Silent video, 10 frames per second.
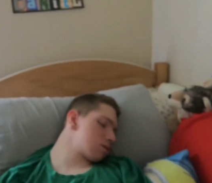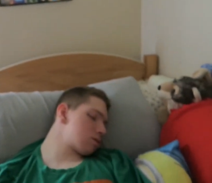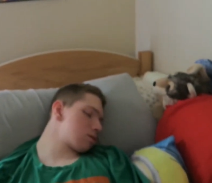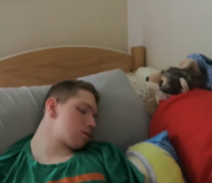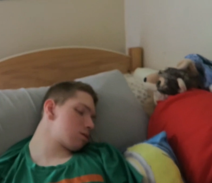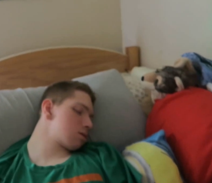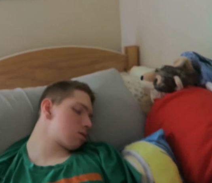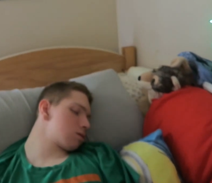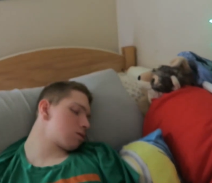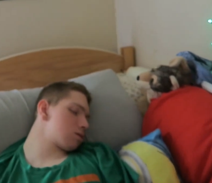
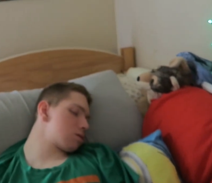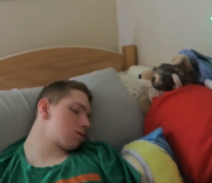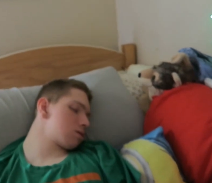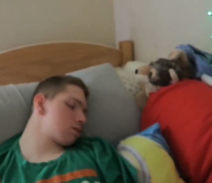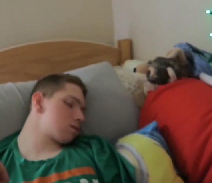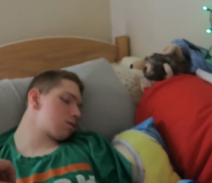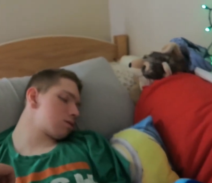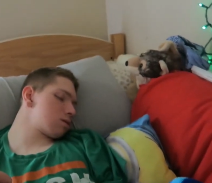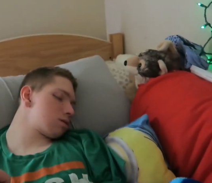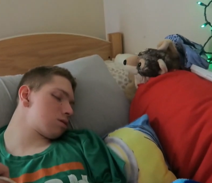
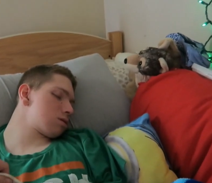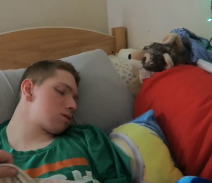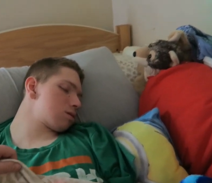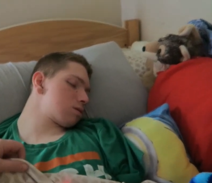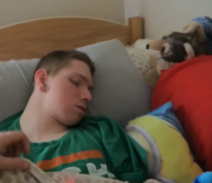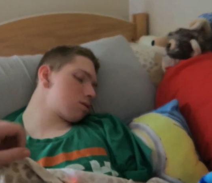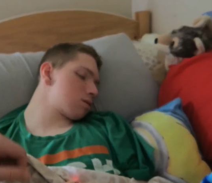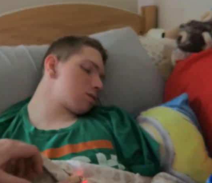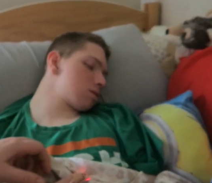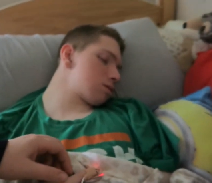
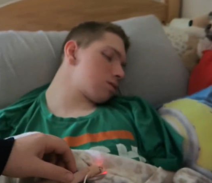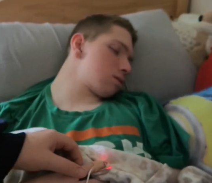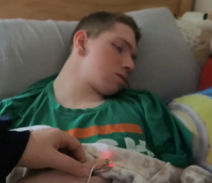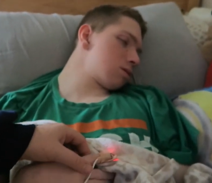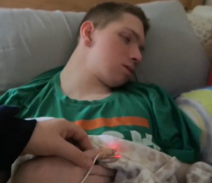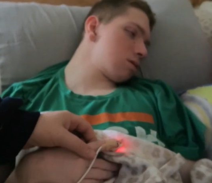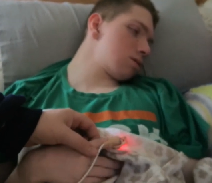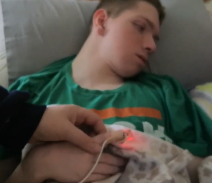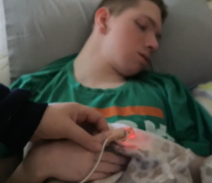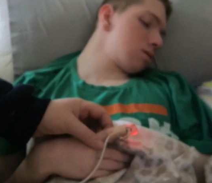
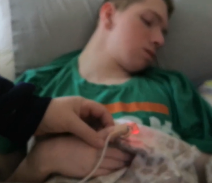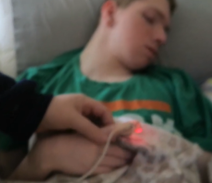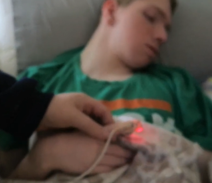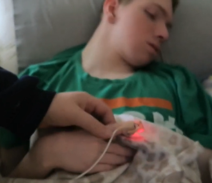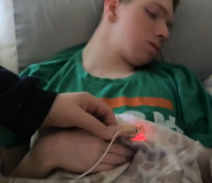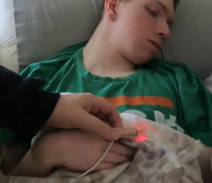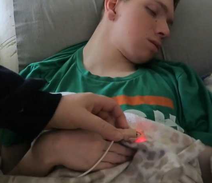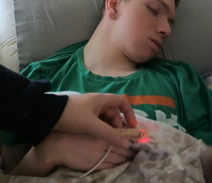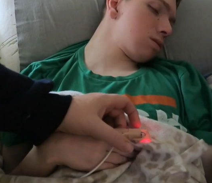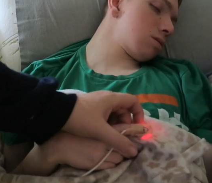
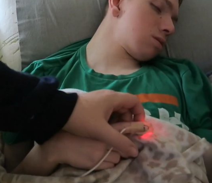Nobody speaks.